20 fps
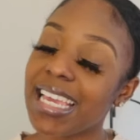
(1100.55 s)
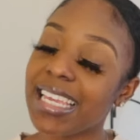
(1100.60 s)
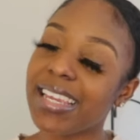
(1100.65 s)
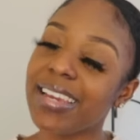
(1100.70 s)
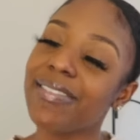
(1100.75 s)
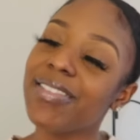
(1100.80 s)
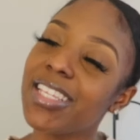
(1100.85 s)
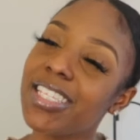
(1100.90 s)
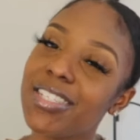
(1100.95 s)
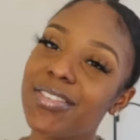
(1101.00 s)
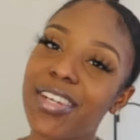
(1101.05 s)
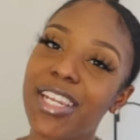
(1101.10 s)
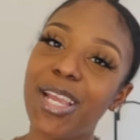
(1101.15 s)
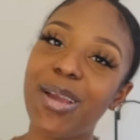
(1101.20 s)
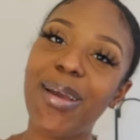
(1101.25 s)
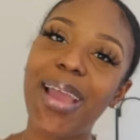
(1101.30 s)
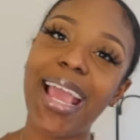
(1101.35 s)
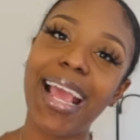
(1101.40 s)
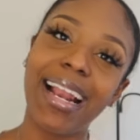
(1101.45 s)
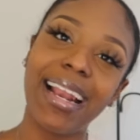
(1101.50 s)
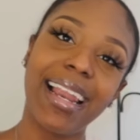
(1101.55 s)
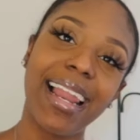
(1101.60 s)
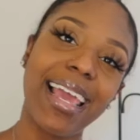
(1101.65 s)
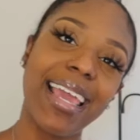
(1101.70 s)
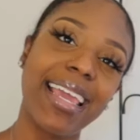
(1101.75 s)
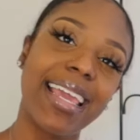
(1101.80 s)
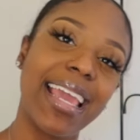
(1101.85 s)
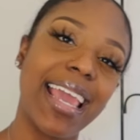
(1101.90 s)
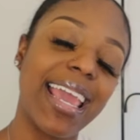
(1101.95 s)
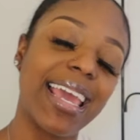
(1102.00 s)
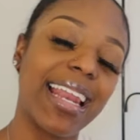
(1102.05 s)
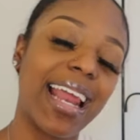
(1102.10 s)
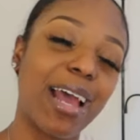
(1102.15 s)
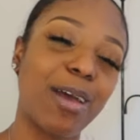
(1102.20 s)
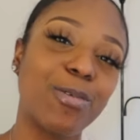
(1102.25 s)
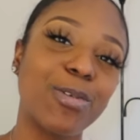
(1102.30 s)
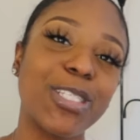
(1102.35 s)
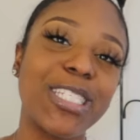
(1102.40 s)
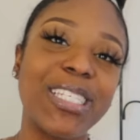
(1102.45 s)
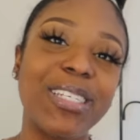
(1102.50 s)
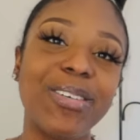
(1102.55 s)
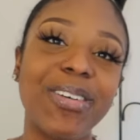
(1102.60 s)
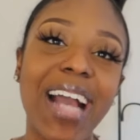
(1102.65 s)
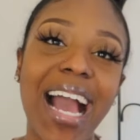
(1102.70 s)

Give this video a like, and I will see you